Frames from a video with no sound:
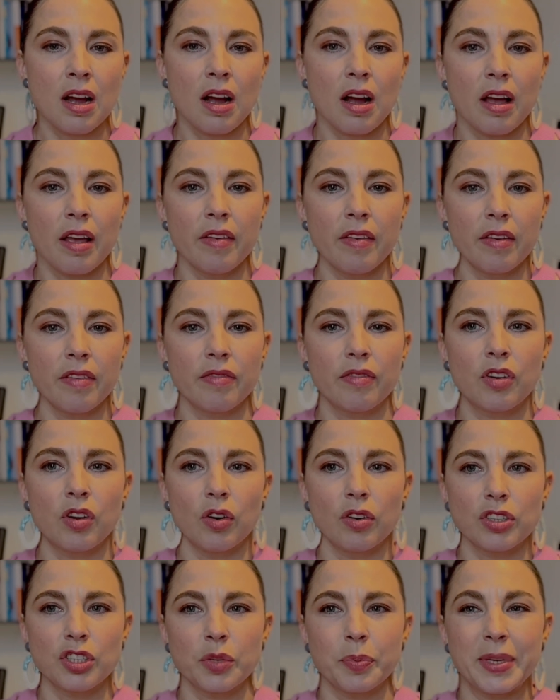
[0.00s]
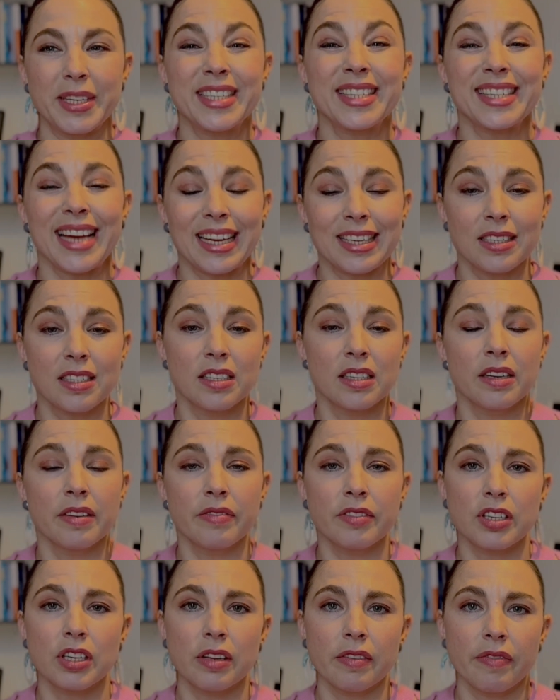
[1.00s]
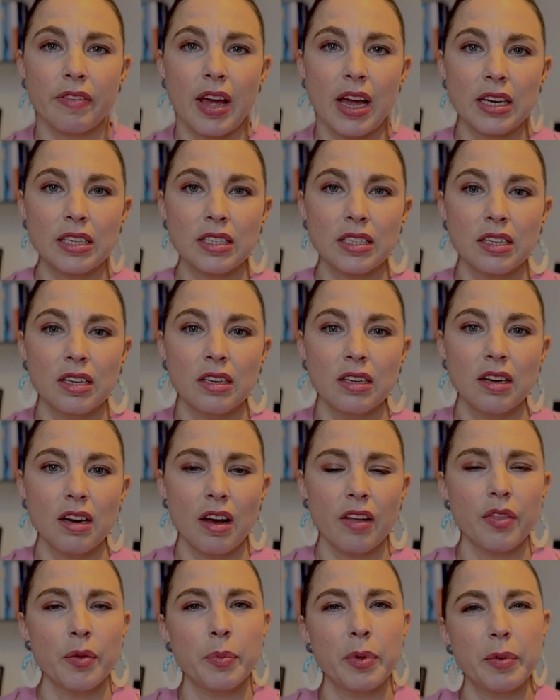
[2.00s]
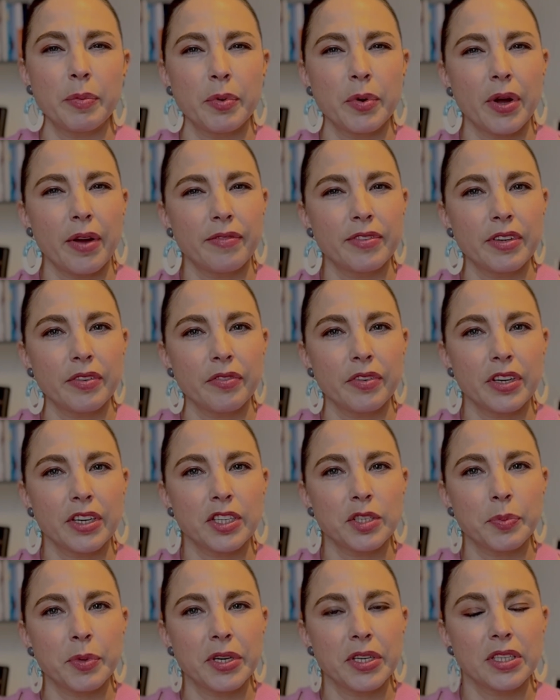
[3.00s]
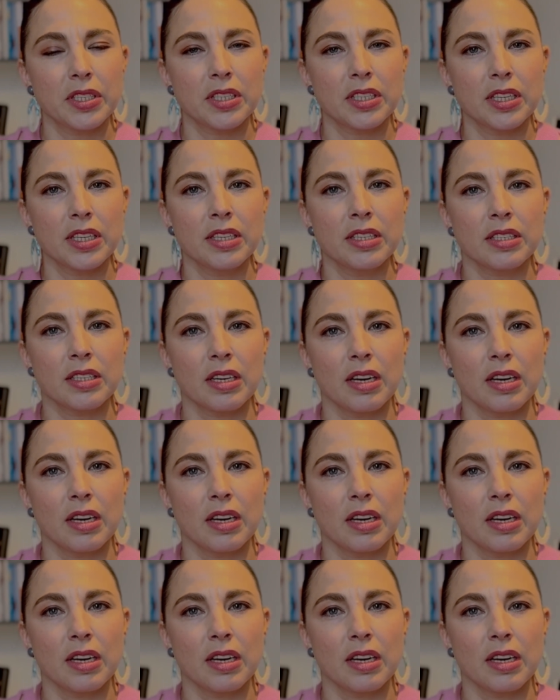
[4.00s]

I've got to be sensitive to the fact that other people have different experiences.